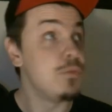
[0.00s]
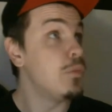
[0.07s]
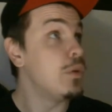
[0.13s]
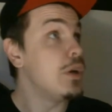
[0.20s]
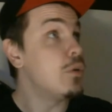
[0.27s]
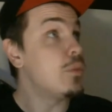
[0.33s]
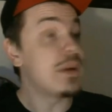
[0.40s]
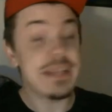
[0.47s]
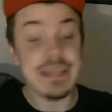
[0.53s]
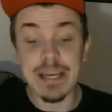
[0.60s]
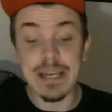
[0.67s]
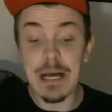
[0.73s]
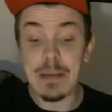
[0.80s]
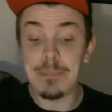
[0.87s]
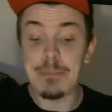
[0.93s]
we don't want to
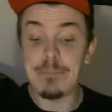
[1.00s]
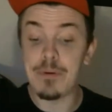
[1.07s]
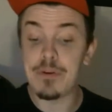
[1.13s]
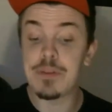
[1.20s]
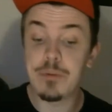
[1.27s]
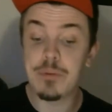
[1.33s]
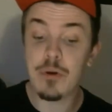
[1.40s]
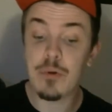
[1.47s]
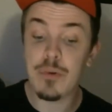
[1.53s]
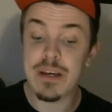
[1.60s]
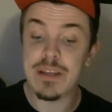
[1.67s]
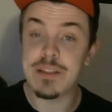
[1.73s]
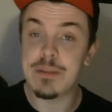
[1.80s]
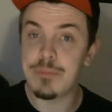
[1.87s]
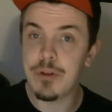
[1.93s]
get up and put the Blu-ray
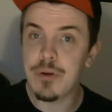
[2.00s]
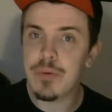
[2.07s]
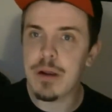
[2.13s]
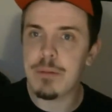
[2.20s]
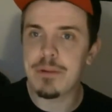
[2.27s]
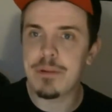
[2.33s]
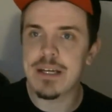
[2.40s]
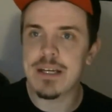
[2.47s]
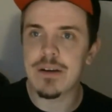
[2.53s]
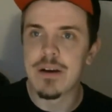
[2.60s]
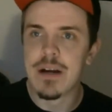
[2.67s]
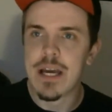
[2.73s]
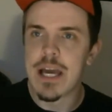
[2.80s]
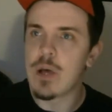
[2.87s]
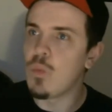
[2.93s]
in the Blu-ray player
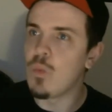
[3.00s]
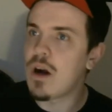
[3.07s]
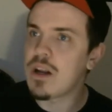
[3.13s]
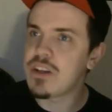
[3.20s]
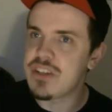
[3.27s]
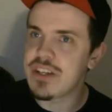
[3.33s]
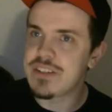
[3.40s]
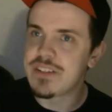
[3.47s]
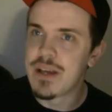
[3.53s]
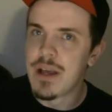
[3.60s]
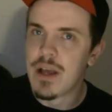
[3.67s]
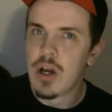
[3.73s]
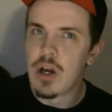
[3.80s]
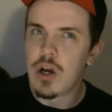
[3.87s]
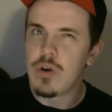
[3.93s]
and watch it.
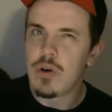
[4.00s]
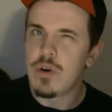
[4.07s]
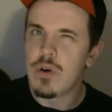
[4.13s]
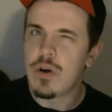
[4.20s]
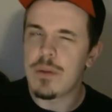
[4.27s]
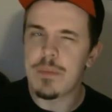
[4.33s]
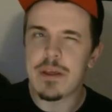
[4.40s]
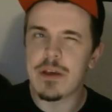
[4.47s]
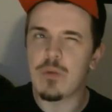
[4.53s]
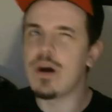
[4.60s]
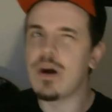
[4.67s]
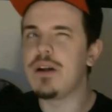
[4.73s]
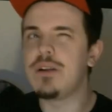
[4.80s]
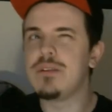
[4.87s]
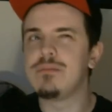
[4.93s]
I'm like,
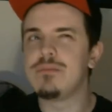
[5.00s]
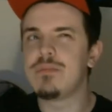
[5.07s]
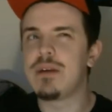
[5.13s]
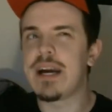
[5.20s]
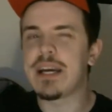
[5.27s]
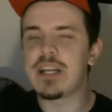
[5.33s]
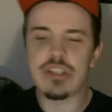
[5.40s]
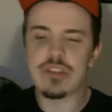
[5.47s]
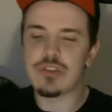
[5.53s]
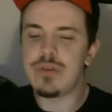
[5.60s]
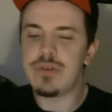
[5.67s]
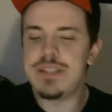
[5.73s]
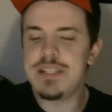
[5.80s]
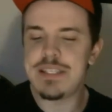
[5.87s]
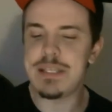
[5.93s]
well, I could just go
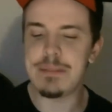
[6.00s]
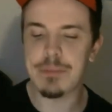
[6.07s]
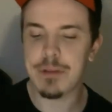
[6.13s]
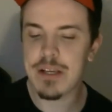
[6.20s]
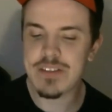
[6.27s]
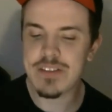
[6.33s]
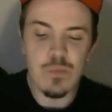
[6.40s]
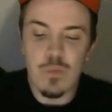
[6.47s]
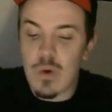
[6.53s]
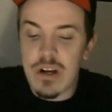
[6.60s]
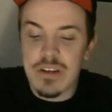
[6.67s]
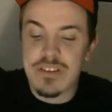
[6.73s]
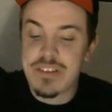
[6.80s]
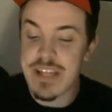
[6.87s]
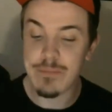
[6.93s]
on Disney Plus and
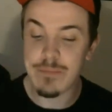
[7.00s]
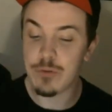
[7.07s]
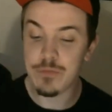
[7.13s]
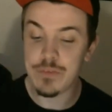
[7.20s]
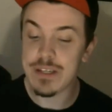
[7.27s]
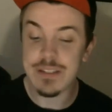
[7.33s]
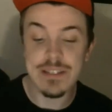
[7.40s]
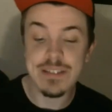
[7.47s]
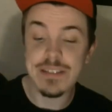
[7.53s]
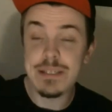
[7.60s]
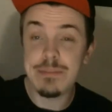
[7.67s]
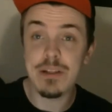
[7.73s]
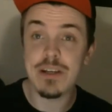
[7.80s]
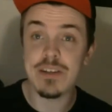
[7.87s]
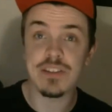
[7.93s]
watch that movie on Disney
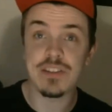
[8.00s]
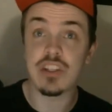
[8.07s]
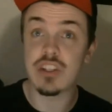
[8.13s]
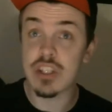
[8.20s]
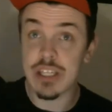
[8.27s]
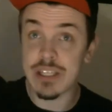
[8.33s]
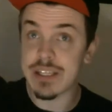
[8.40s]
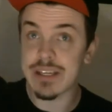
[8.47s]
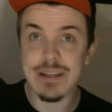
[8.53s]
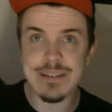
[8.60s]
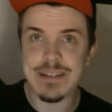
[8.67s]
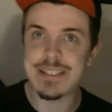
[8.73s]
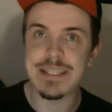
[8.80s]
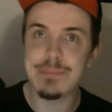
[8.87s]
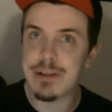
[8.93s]
Plus. Just click on
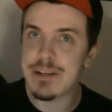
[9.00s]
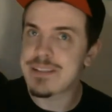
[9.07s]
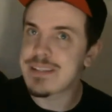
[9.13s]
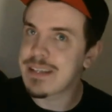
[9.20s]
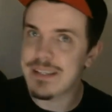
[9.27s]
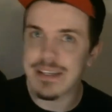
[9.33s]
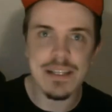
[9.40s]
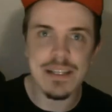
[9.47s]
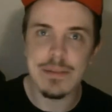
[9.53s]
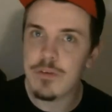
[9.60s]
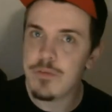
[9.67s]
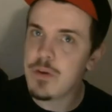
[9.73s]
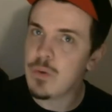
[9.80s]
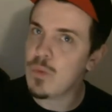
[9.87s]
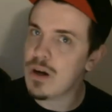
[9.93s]
Disney Plus and click on the
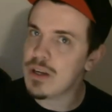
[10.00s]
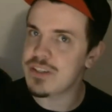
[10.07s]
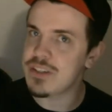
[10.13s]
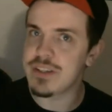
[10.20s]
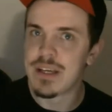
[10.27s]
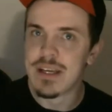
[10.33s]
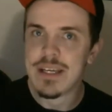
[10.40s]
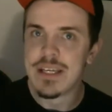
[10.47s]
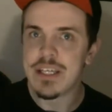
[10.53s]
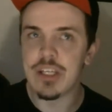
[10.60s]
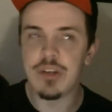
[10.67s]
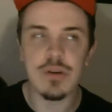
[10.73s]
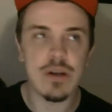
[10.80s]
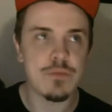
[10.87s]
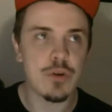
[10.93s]
movie and watch it. You
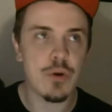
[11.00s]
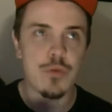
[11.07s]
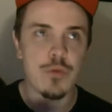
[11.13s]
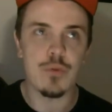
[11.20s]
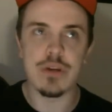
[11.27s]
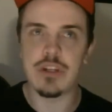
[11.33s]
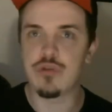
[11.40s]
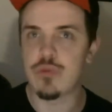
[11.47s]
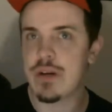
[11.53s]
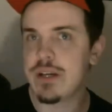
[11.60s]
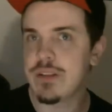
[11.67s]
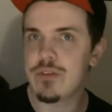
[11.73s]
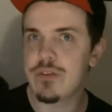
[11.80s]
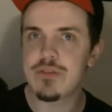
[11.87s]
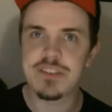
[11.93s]
don't have to go through any
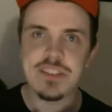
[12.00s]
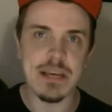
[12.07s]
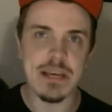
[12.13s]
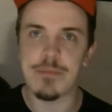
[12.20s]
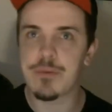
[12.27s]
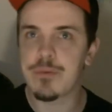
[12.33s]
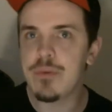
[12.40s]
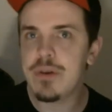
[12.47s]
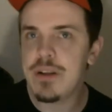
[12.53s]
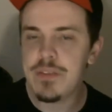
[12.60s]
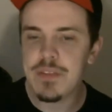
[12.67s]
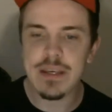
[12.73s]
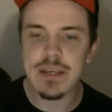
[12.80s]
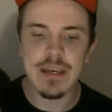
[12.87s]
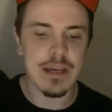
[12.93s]
trailers, skim through
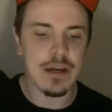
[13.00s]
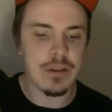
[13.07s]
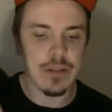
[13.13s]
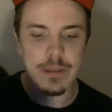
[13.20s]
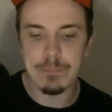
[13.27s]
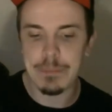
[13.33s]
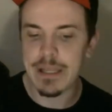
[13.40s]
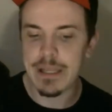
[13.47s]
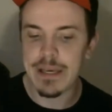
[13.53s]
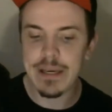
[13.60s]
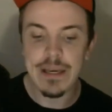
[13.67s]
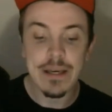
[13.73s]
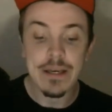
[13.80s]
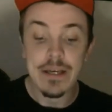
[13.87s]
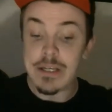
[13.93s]
anything, and click
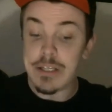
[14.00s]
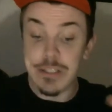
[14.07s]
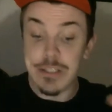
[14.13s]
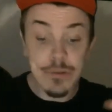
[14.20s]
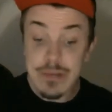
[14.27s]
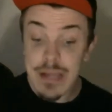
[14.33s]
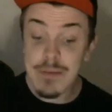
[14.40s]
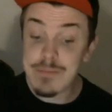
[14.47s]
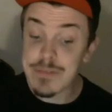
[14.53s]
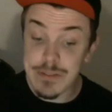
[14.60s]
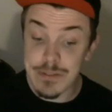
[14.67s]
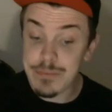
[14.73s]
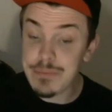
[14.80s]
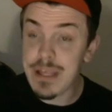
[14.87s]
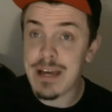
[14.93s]
play. You don't have to
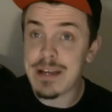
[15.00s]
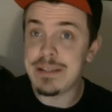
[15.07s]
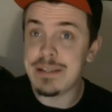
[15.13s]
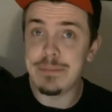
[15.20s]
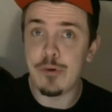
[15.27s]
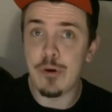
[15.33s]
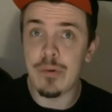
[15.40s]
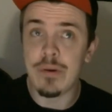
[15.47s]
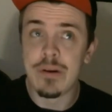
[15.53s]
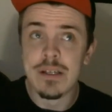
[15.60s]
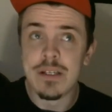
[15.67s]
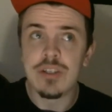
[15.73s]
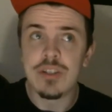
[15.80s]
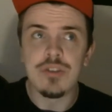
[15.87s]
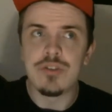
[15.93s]
do that anymore.
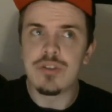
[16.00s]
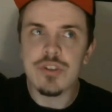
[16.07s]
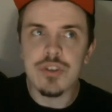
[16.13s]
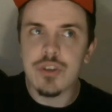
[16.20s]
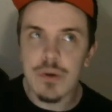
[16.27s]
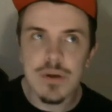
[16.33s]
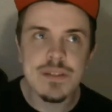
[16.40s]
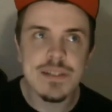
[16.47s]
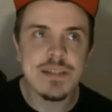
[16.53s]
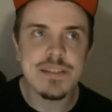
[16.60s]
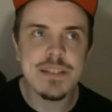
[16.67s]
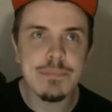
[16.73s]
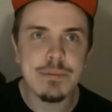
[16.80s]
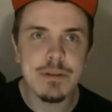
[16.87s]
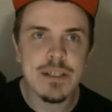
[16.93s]
Just go on
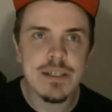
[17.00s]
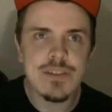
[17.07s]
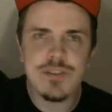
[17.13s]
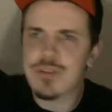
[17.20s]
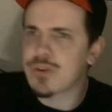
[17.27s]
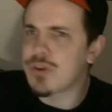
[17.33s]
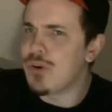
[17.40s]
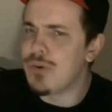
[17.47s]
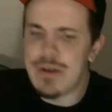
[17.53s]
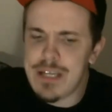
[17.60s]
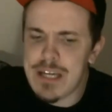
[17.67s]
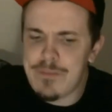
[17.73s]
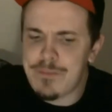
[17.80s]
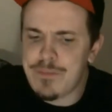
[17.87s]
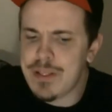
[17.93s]
Disney Plus or go on
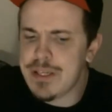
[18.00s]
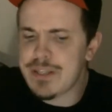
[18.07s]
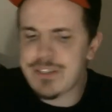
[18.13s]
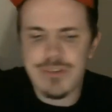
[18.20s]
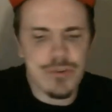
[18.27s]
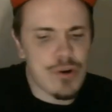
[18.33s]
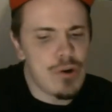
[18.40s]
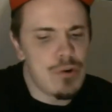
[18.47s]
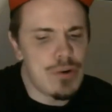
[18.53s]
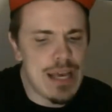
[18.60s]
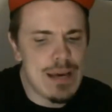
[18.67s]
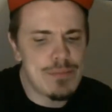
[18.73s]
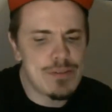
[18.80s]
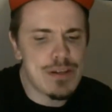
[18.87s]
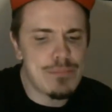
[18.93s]
Netflix or go on
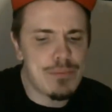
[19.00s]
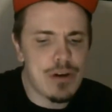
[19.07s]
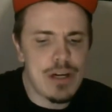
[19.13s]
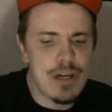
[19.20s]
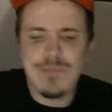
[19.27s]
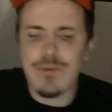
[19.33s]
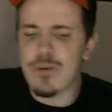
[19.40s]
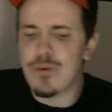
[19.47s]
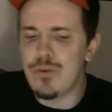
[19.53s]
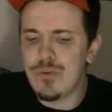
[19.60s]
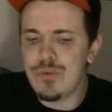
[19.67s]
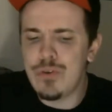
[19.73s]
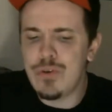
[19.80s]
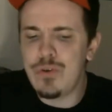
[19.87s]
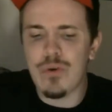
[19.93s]
Amazon Prime or
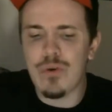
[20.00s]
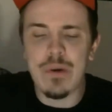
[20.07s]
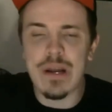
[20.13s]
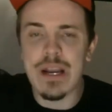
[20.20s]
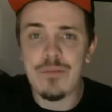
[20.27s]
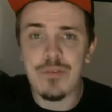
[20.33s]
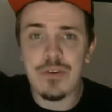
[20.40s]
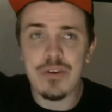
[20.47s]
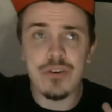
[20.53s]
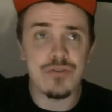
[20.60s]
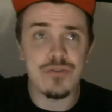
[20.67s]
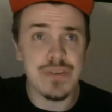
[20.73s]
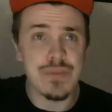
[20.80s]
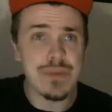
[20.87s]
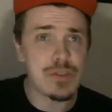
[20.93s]
Hulu or whatever your
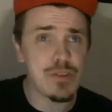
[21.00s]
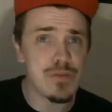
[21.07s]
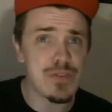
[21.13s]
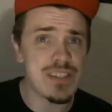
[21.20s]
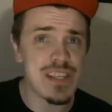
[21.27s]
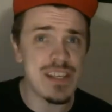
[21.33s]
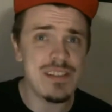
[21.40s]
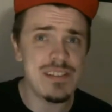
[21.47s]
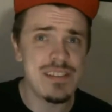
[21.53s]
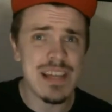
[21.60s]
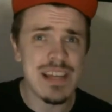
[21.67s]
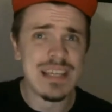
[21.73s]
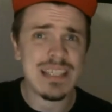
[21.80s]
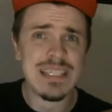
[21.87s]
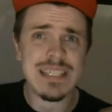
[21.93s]
streaming service is.
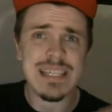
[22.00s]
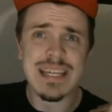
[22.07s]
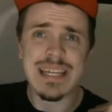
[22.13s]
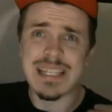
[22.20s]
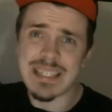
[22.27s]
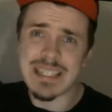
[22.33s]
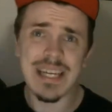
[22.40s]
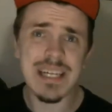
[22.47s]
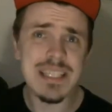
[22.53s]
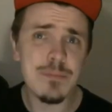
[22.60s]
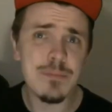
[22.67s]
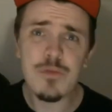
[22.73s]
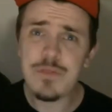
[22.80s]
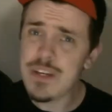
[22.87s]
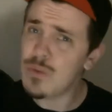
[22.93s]
Click on the
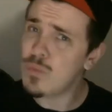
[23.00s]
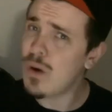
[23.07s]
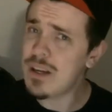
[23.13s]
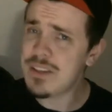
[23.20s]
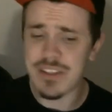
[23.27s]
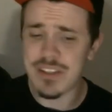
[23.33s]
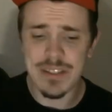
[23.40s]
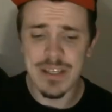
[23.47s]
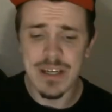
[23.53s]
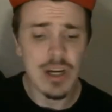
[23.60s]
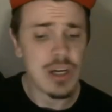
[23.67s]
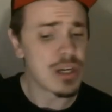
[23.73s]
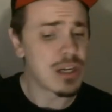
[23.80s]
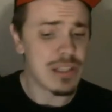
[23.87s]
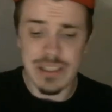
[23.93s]
movie and watch it.
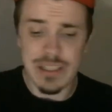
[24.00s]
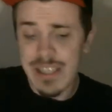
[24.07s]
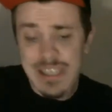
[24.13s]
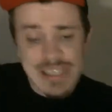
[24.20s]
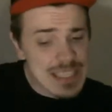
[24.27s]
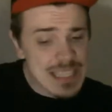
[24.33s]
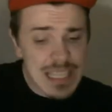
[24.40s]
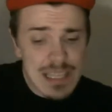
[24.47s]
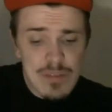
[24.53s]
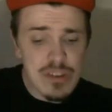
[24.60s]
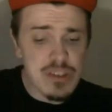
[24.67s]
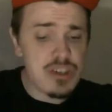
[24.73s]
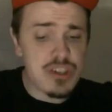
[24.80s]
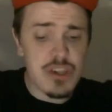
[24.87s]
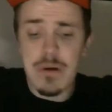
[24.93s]
Click on the
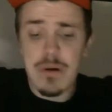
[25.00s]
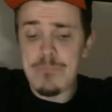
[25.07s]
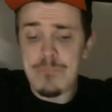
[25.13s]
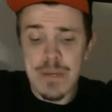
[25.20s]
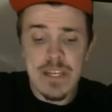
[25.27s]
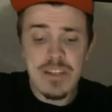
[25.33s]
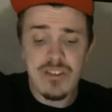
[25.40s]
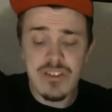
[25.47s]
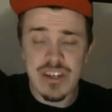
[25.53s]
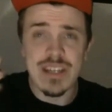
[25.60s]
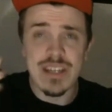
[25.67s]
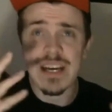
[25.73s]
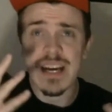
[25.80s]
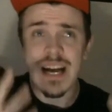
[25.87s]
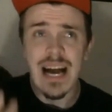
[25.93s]
television show and binge it.
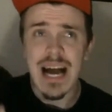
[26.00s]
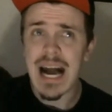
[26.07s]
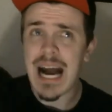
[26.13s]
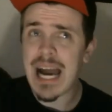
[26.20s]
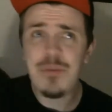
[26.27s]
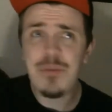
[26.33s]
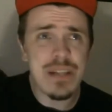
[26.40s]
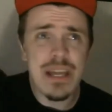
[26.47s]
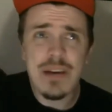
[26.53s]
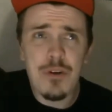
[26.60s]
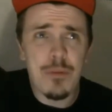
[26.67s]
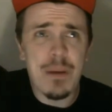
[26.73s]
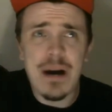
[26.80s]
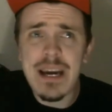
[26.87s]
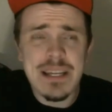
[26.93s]
I will
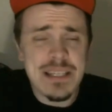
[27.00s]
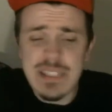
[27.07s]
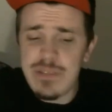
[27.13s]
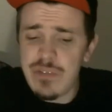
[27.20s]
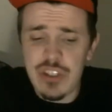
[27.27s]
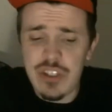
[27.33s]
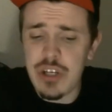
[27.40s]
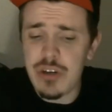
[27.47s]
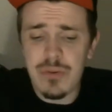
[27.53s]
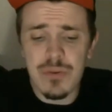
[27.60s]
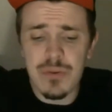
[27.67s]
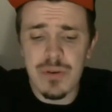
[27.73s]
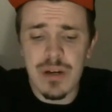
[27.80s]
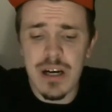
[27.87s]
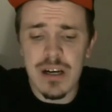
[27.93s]
never buy a TV
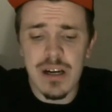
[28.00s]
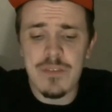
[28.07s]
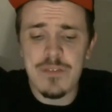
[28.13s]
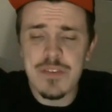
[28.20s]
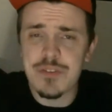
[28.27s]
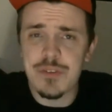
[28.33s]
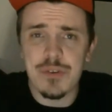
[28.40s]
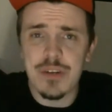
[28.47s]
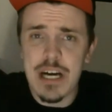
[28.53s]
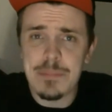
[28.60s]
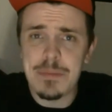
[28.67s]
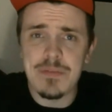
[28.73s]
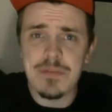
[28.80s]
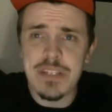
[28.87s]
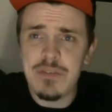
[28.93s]
show, a, a physical
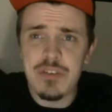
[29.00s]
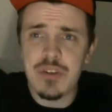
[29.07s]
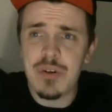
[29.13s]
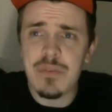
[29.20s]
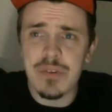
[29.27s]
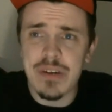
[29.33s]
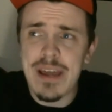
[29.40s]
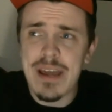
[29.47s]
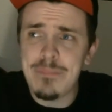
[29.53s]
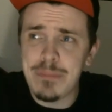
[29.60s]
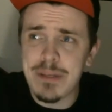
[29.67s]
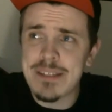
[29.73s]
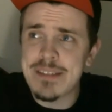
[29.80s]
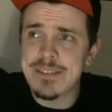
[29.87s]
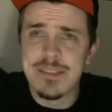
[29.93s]
copy of a TV show ever again
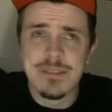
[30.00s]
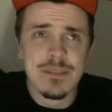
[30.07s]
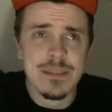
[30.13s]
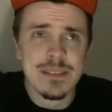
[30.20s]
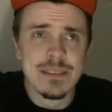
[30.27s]
because